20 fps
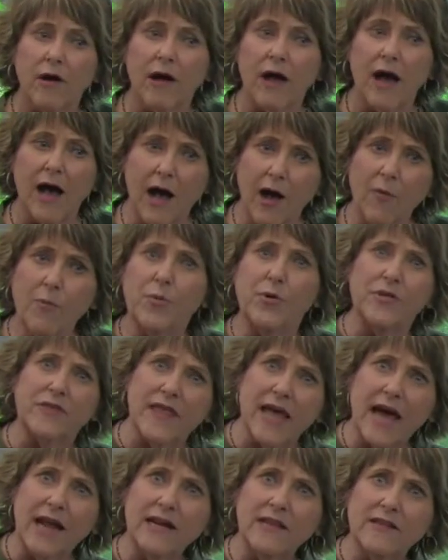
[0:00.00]
I'll put
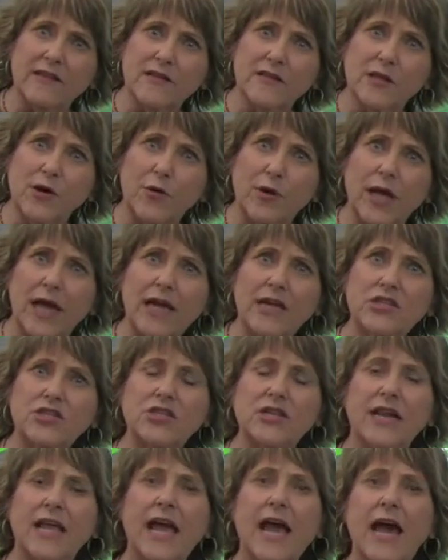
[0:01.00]
that in the
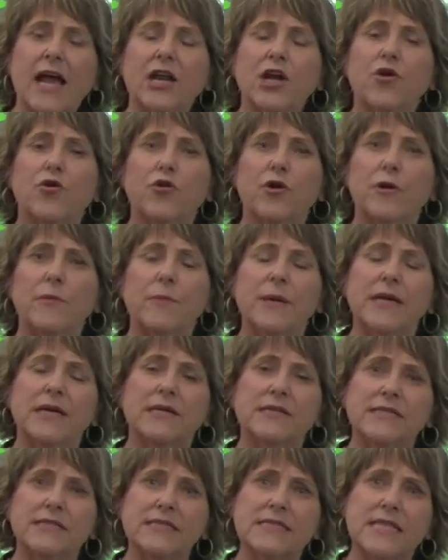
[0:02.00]
location category,
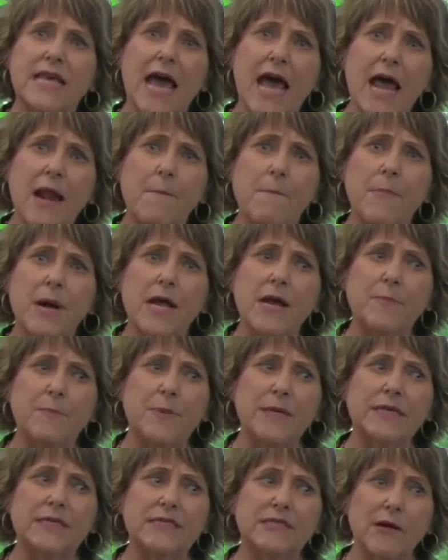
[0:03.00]
because that might
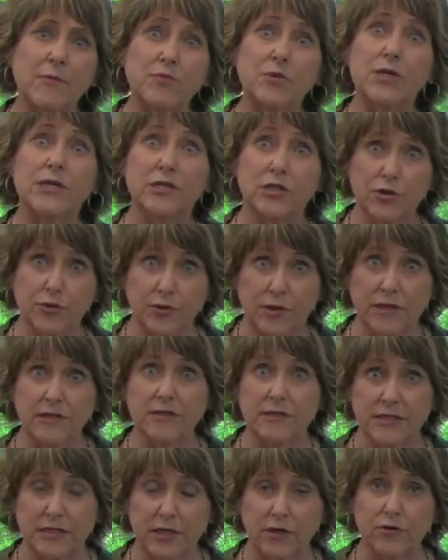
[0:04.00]
be something to
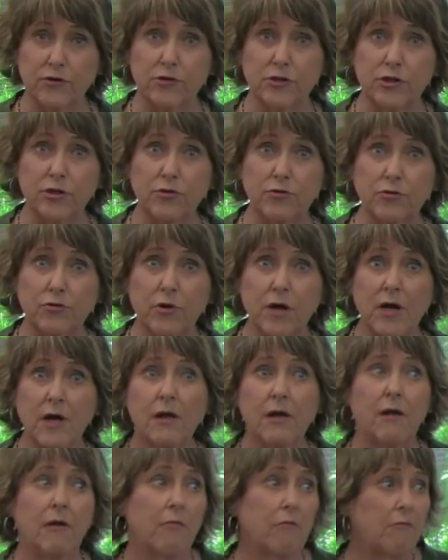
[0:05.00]
consider too.
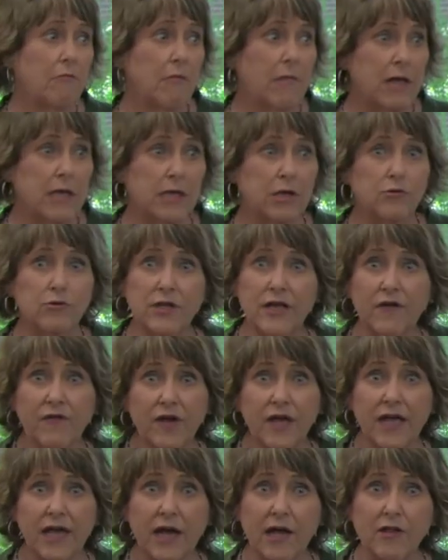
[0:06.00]
You live
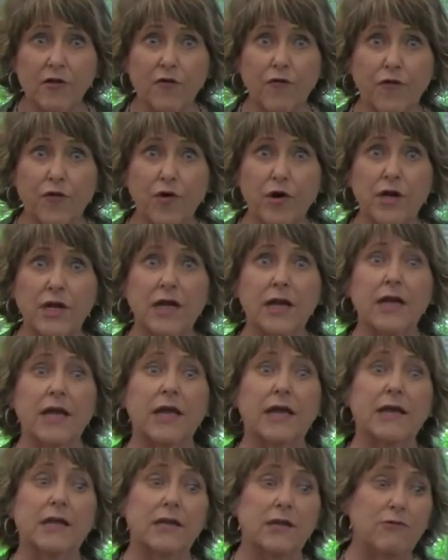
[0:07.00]
in
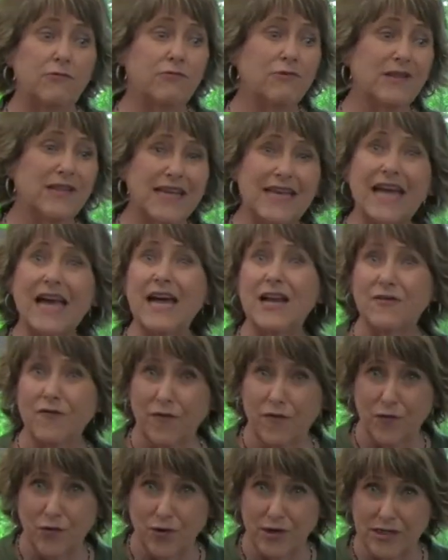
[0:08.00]
California and you really can't
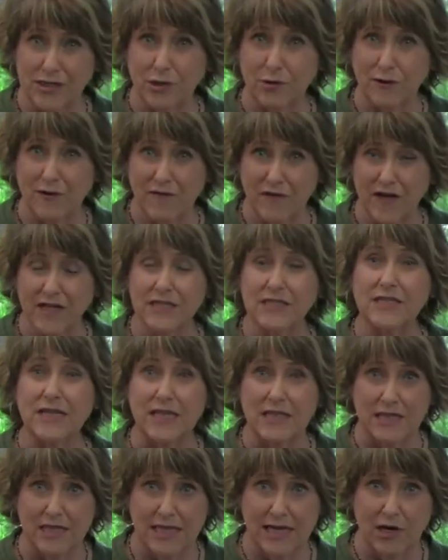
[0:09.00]
afford to invest
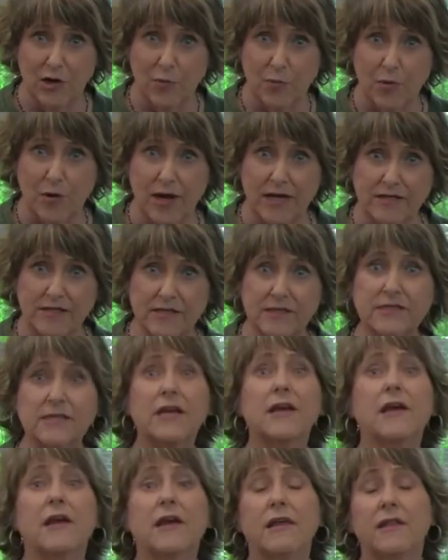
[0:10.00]
in their
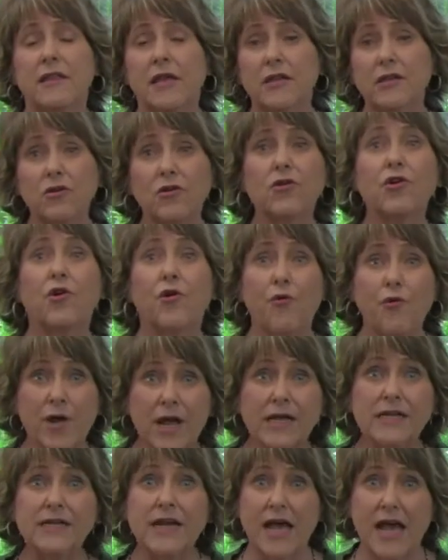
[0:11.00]
prices, then you're
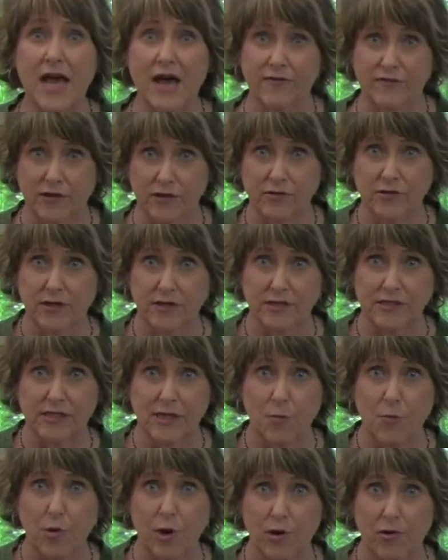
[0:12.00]
going to have to look
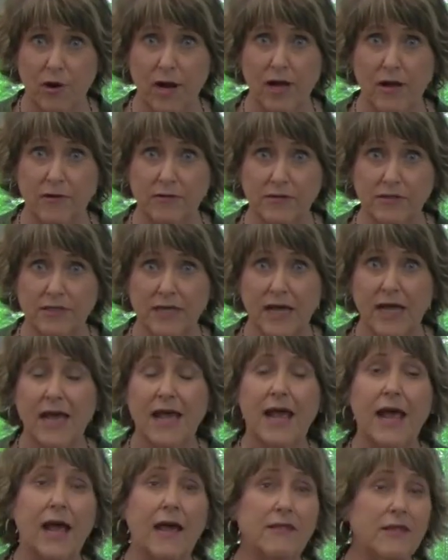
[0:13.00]
somewhere else.
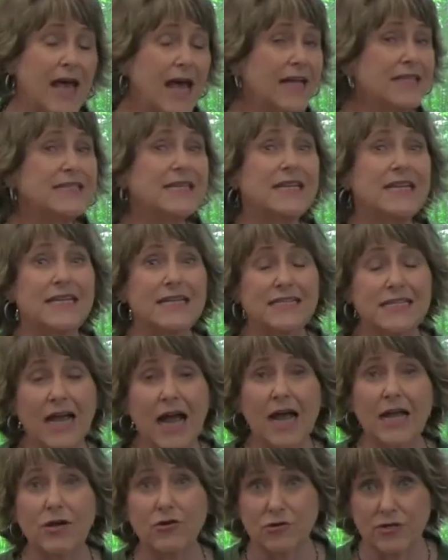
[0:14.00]
And that's an
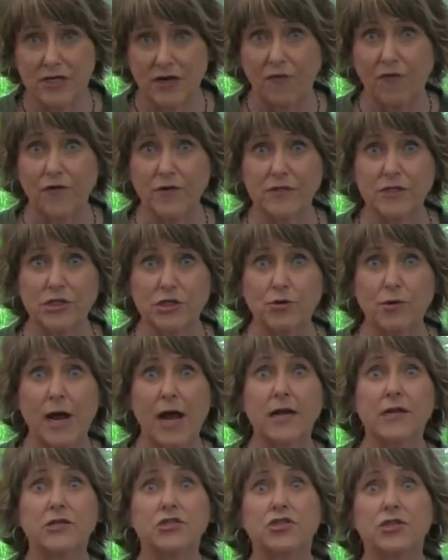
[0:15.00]
entire different
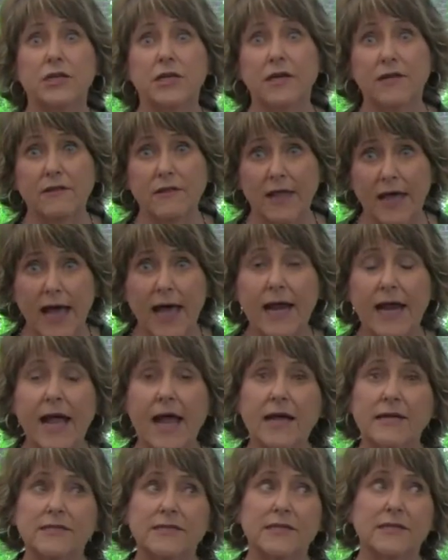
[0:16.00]
strategy, and that
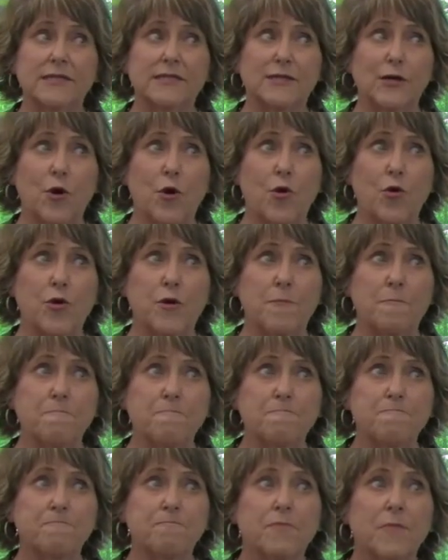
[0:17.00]
has its own,
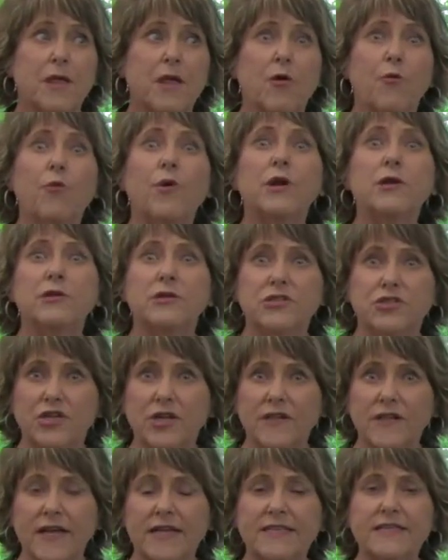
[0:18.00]
what
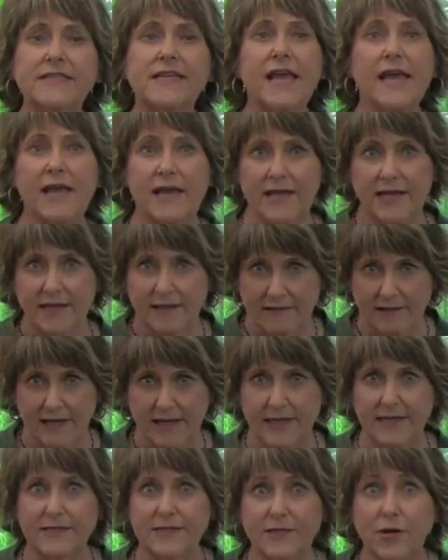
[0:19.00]
shall I say,
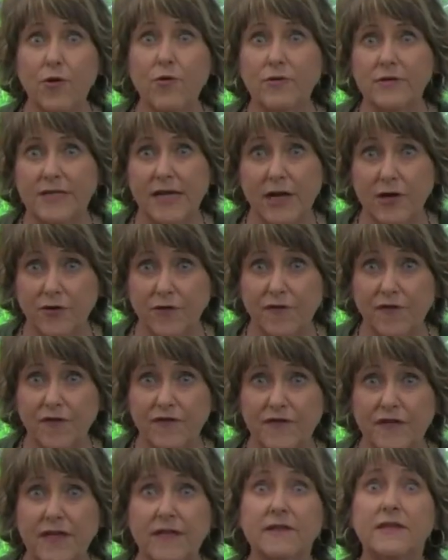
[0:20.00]
its own 10 or
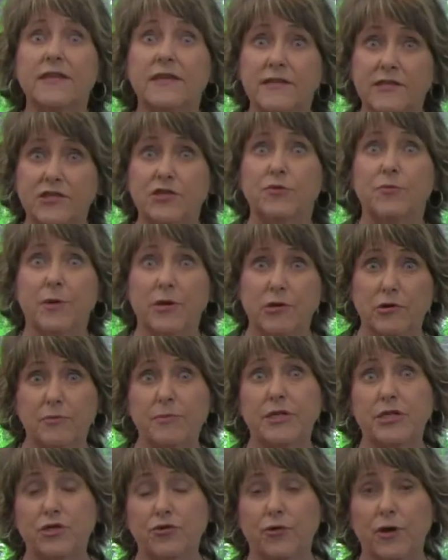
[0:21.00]
15 things you better
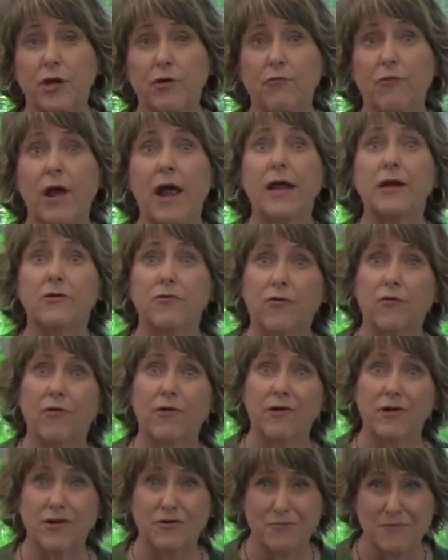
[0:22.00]
be doing right,
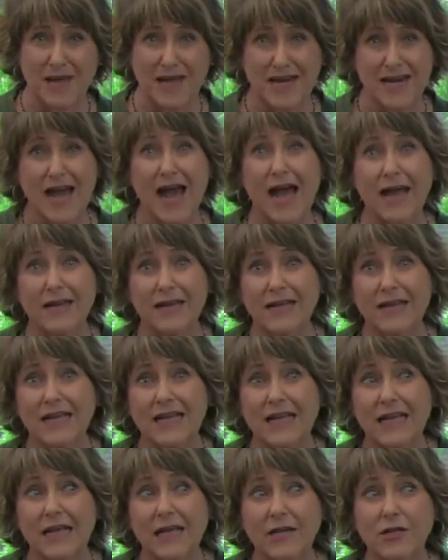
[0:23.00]
or you may not
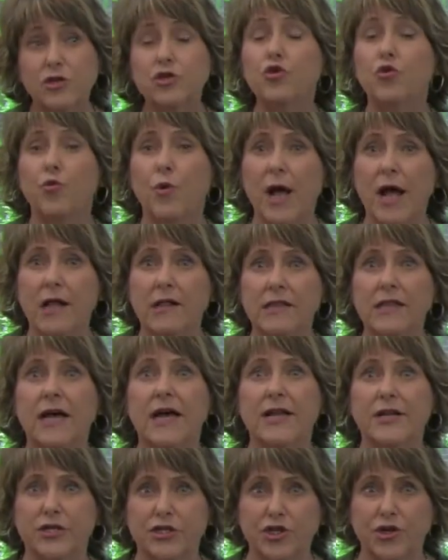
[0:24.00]
do well
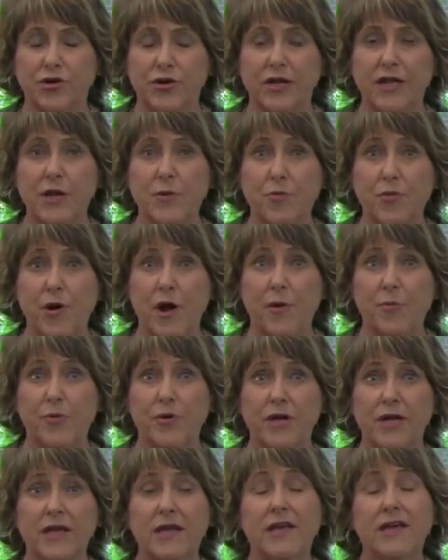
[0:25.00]
on a turnkey
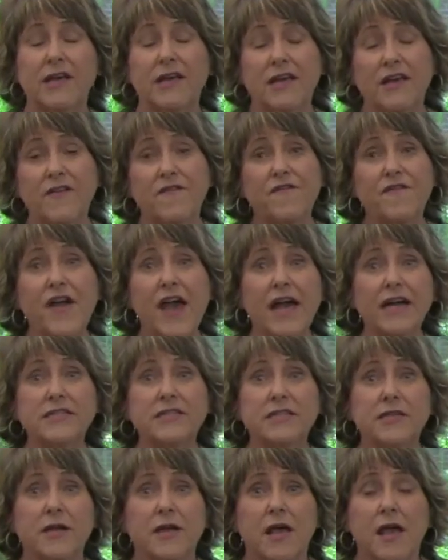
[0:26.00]
property. In
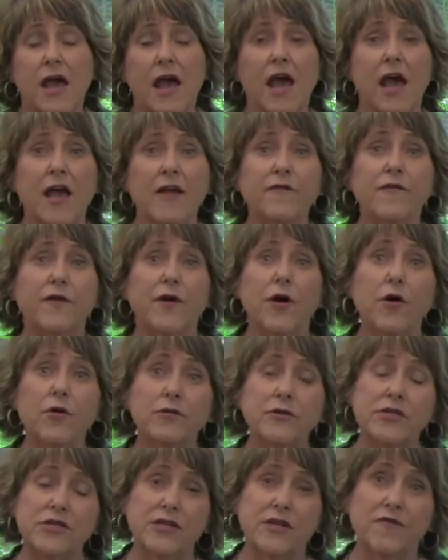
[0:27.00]
fact, I've
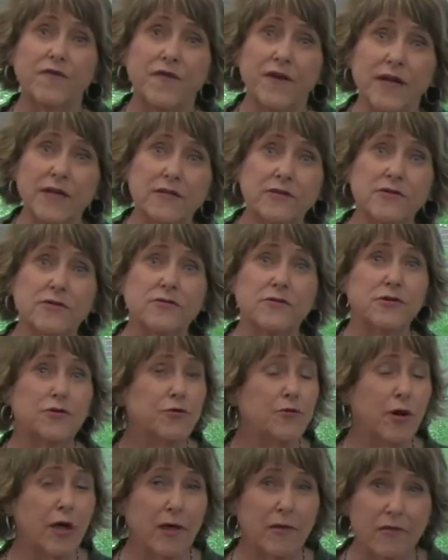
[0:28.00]
coached investors
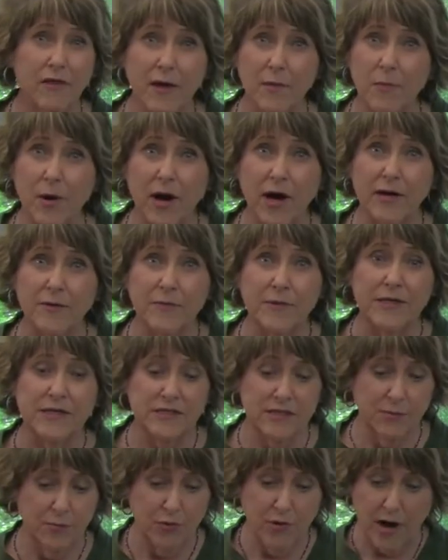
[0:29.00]
who they bought a
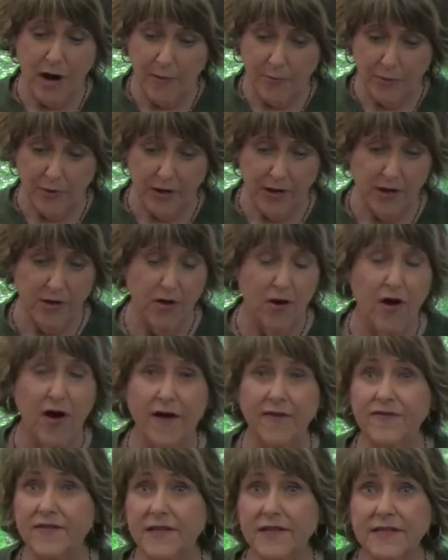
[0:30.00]
piece of property
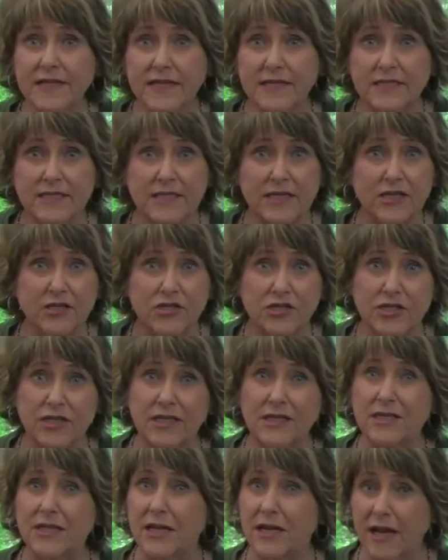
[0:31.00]
off the listing
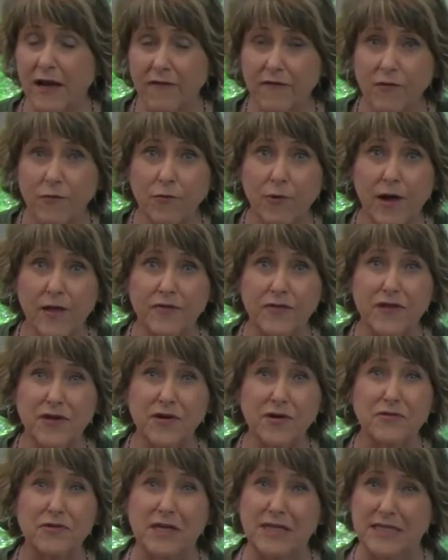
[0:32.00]
sheet, they never went
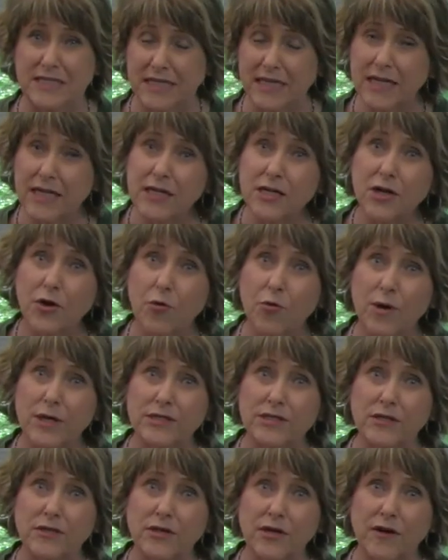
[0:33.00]
there, they didn't know
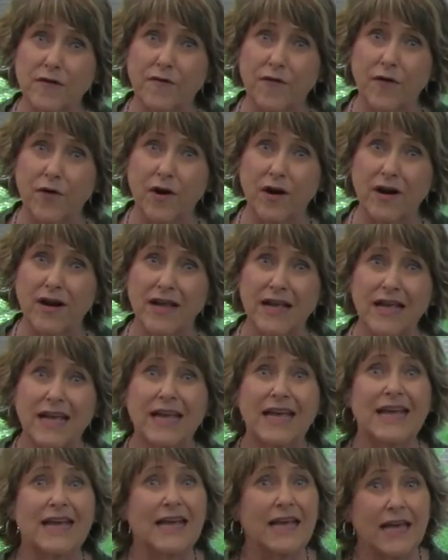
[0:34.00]
what to look for,
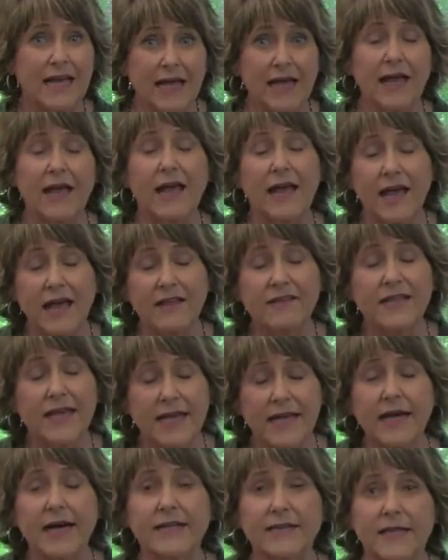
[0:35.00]
and
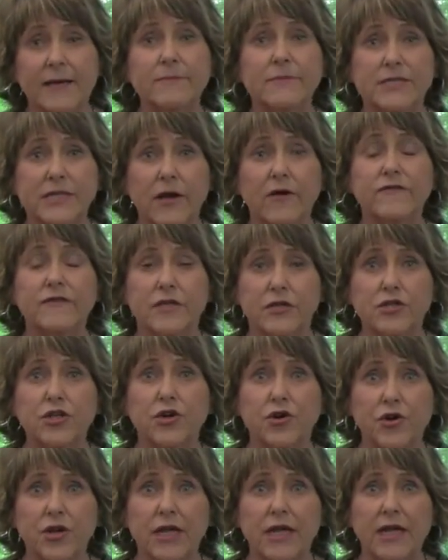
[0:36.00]
they got themselves a
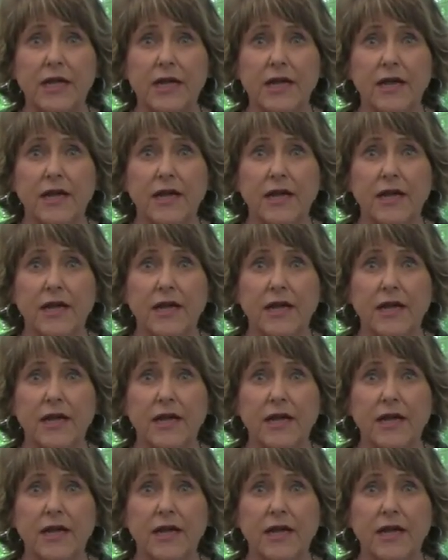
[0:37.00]
turkey.